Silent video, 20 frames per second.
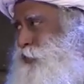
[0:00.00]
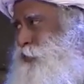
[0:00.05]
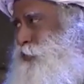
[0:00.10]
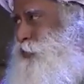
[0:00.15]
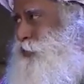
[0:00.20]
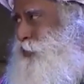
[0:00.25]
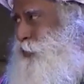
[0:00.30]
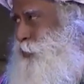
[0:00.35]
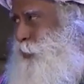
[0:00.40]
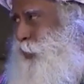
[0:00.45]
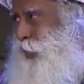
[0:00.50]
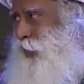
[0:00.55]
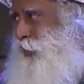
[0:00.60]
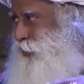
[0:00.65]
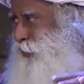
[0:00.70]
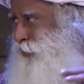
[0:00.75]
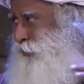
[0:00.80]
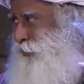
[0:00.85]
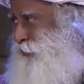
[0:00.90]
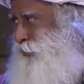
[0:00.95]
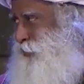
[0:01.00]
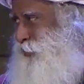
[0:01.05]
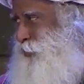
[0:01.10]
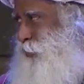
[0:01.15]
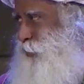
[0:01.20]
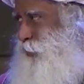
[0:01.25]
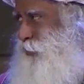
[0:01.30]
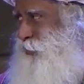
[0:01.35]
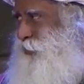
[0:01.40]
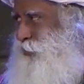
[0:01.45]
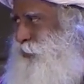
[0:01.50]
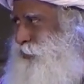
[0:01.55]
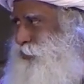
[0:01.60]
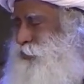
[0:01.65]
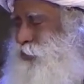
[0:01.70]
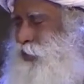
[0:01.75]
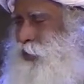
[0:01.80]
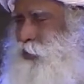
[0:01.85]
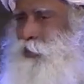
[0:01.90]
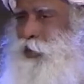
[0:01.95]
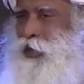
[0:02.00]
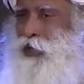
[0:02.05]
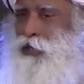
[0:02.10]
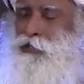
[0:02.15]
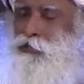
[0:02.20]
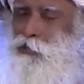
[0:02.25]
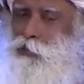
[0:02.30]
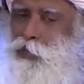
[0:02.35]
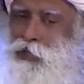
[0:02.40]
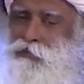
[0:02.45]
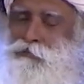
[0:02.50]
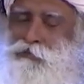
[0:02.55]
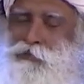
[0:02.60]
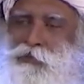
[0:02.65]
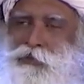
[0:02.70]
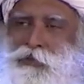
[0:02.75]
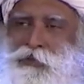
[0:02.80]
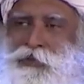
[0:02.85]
This is why this whole non-violent way of doing